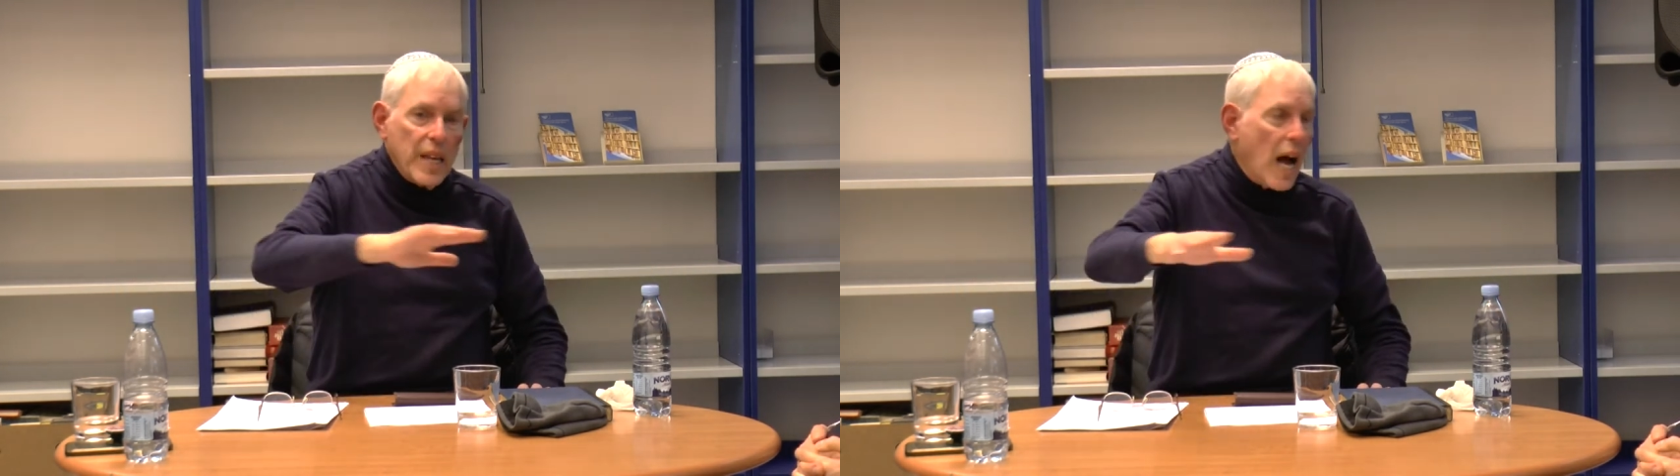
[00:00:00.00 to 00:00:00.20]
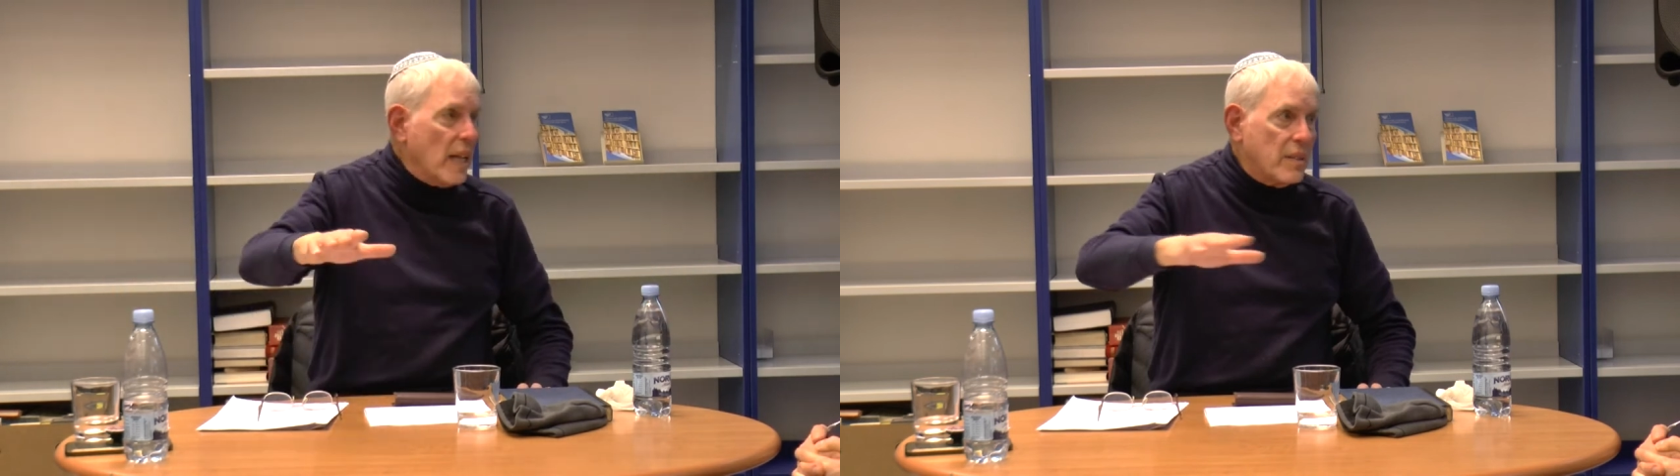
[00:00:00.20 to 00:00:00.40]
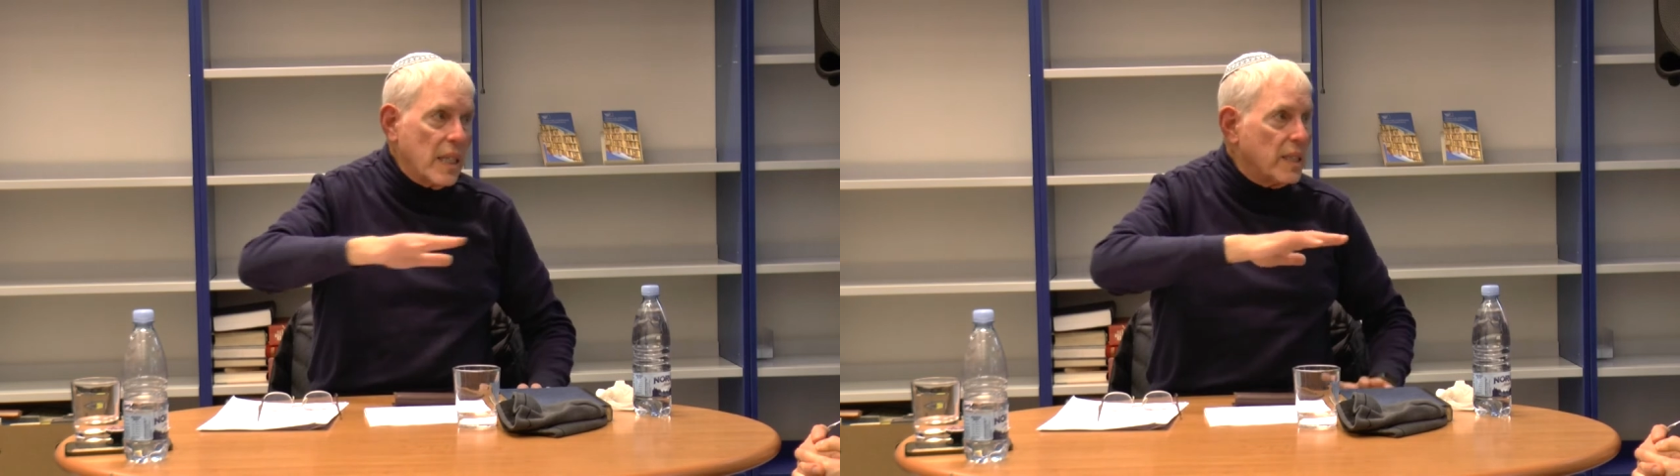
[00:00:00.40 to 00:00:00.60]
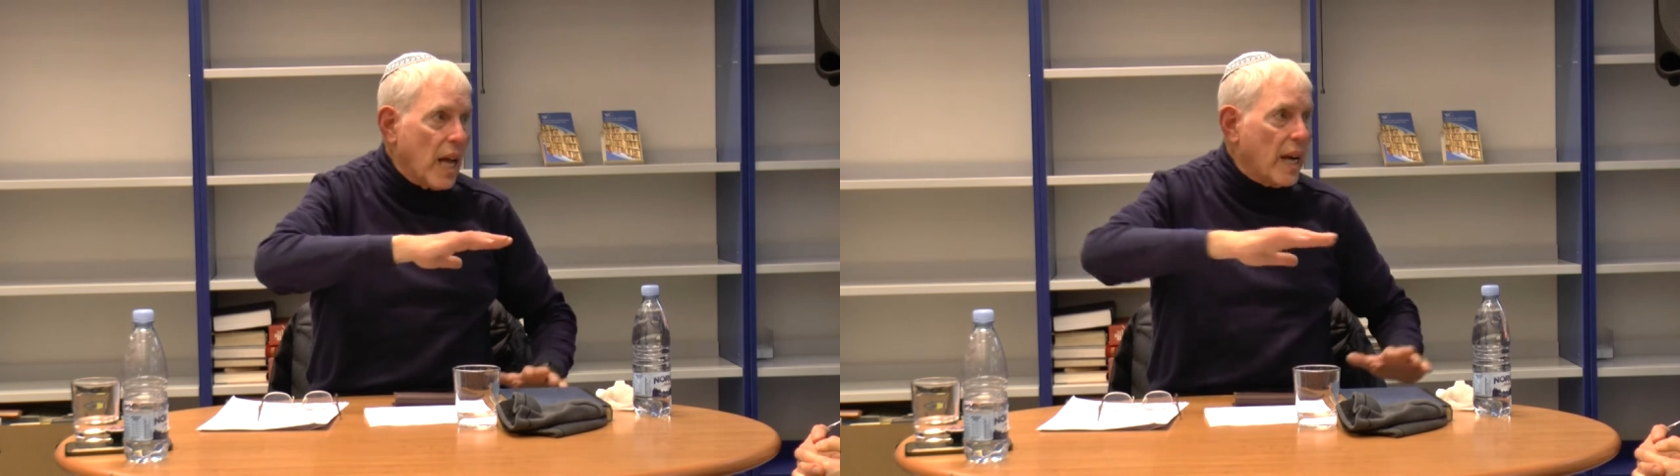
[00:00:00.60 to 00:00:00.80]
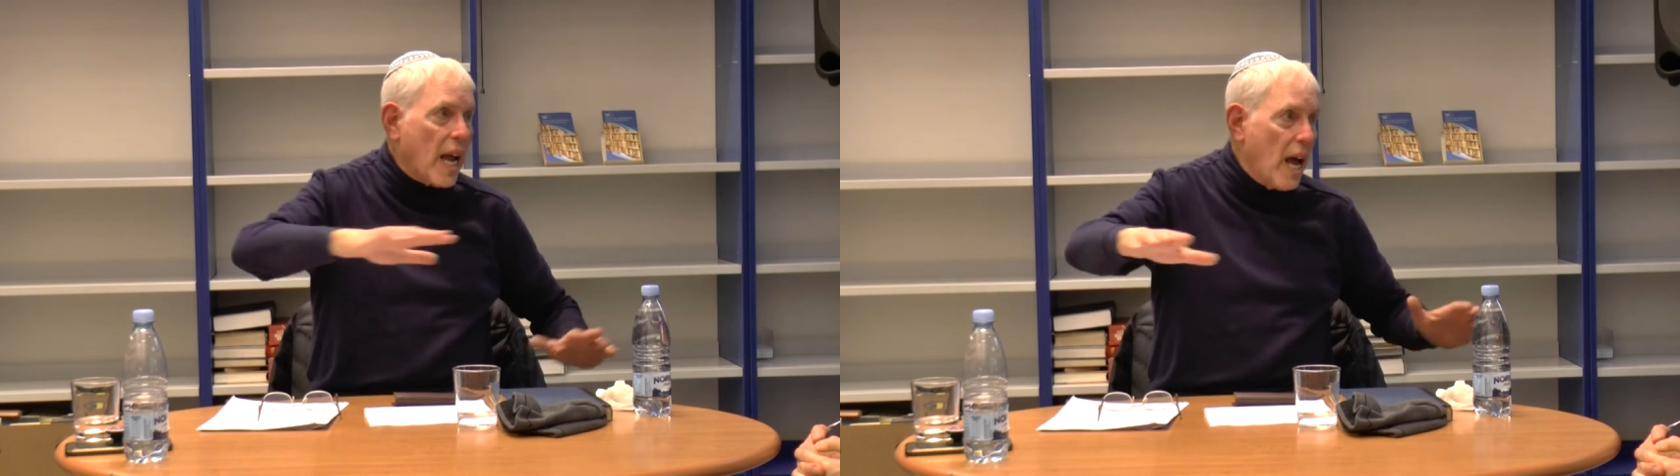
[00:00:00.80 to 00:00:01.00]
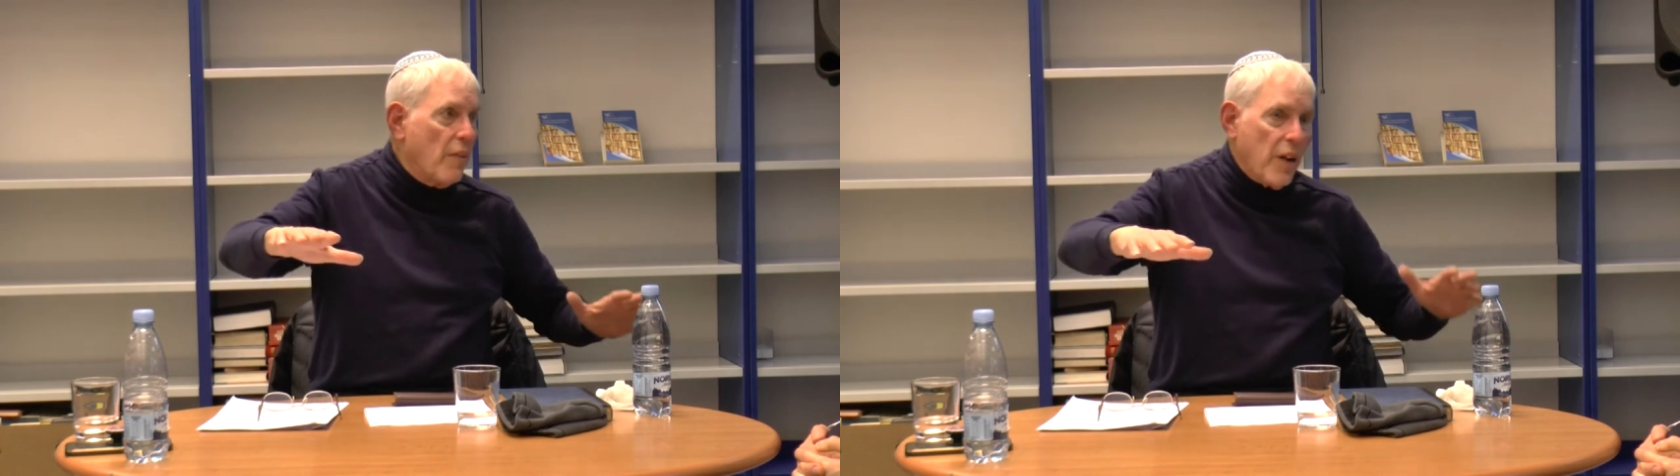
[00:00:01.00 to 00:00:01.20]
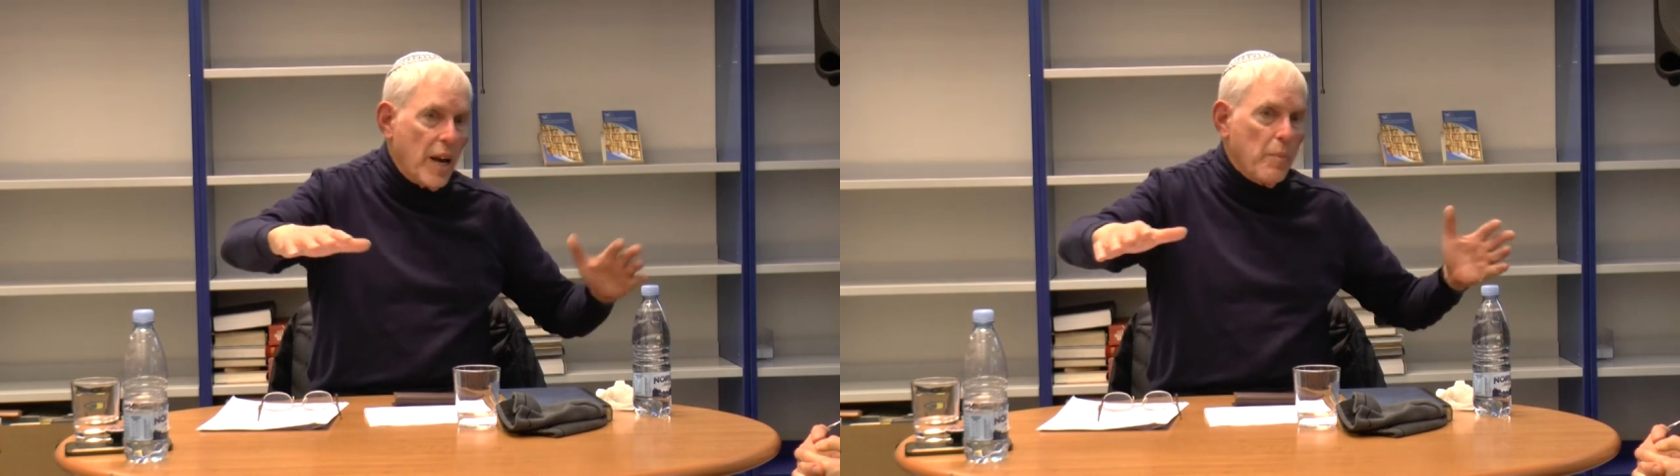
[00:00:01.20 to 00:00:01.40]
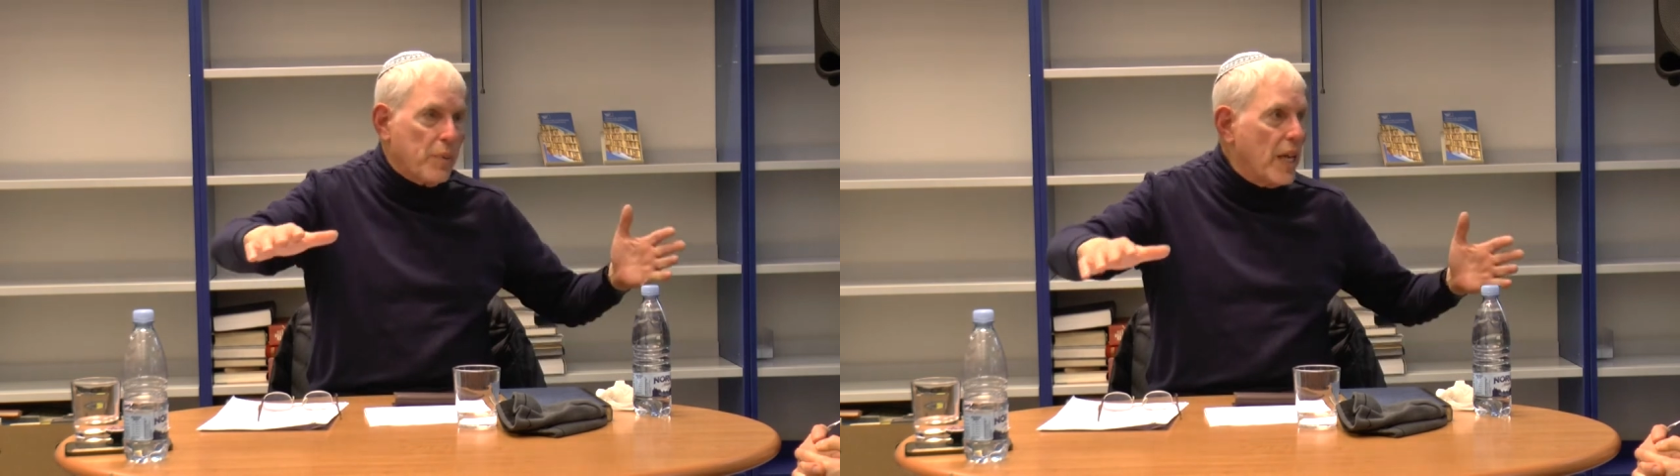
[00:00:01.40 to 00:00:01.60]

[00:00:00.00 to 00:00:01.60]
The yacht did not have